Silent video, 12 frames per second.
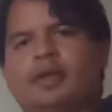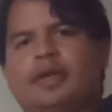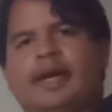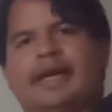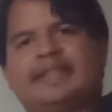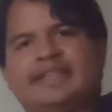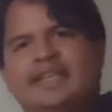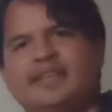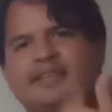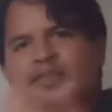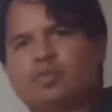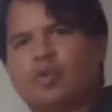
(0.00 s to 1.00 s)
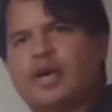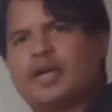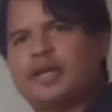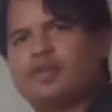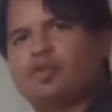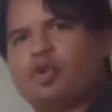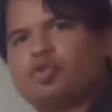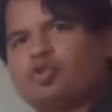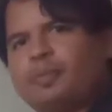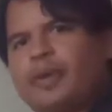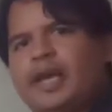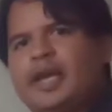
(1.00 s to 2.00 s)
And this is what is going to
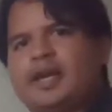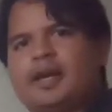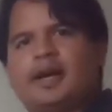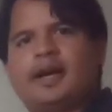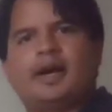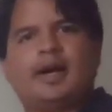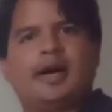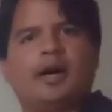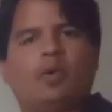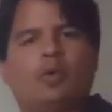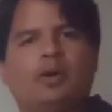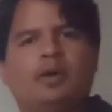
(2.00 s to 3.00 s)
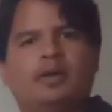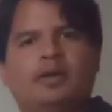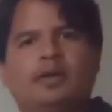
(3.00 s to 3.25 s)
make our